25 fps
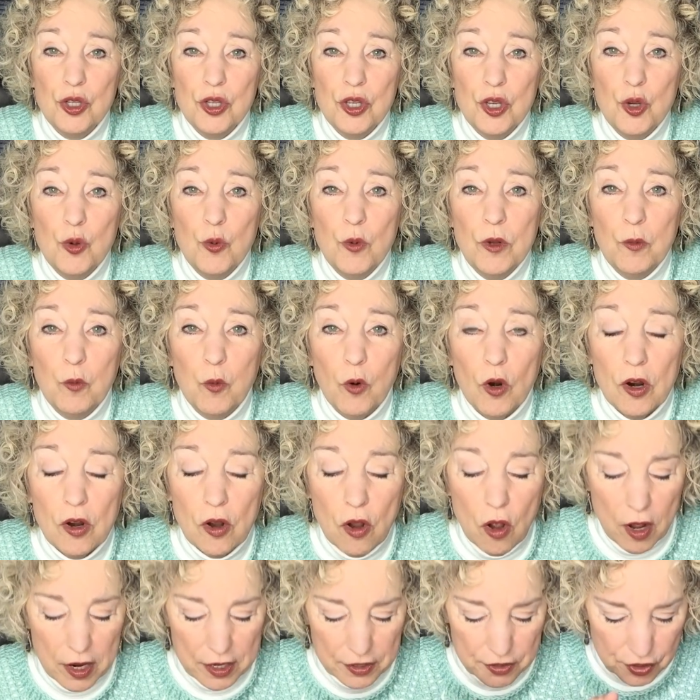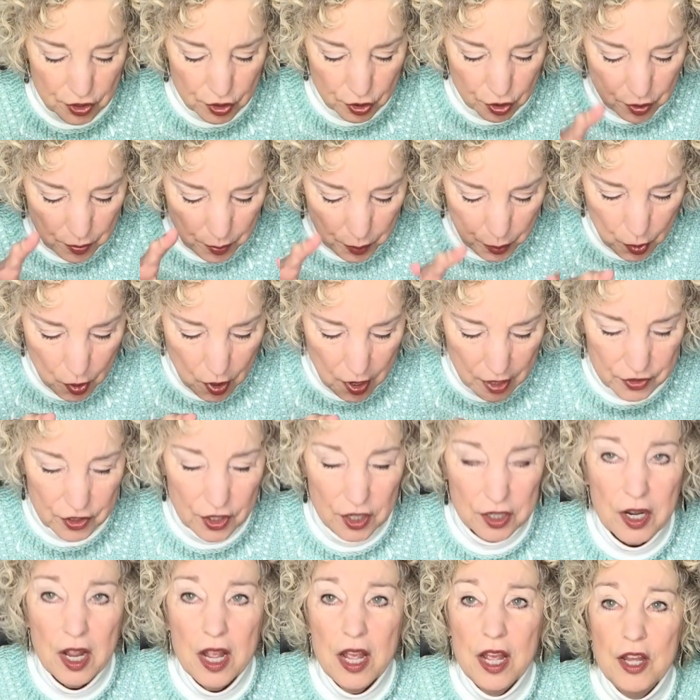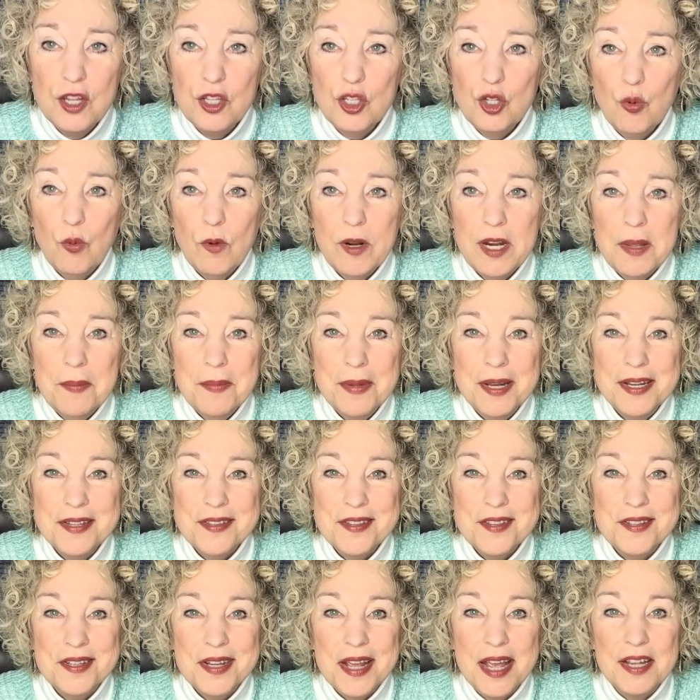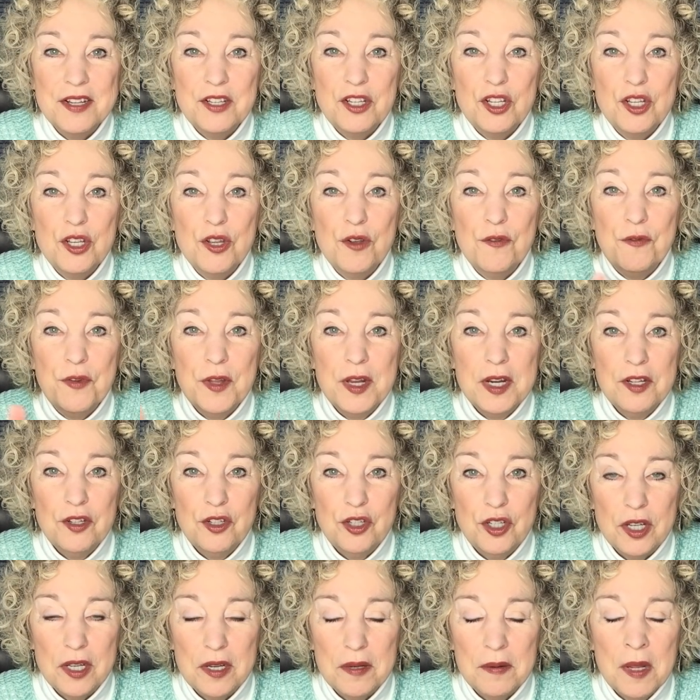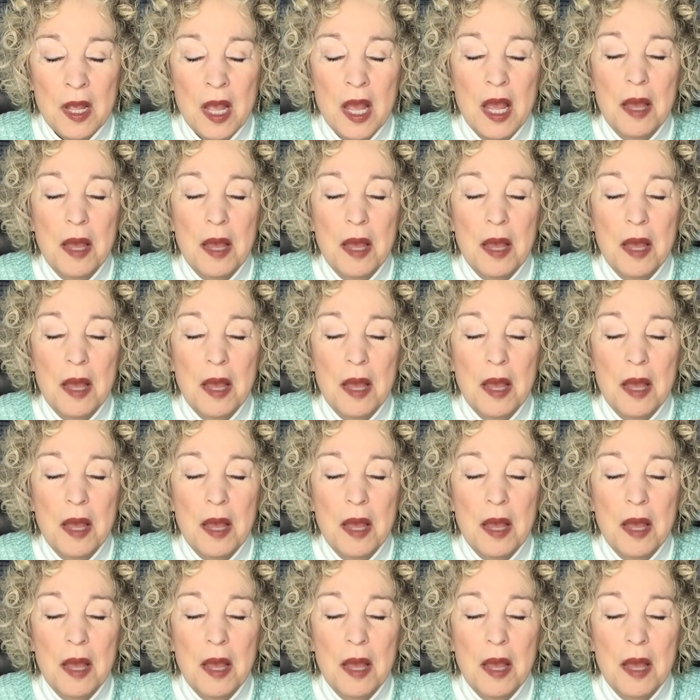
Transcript: you would work on a certain project 20 minutes a day till you finish it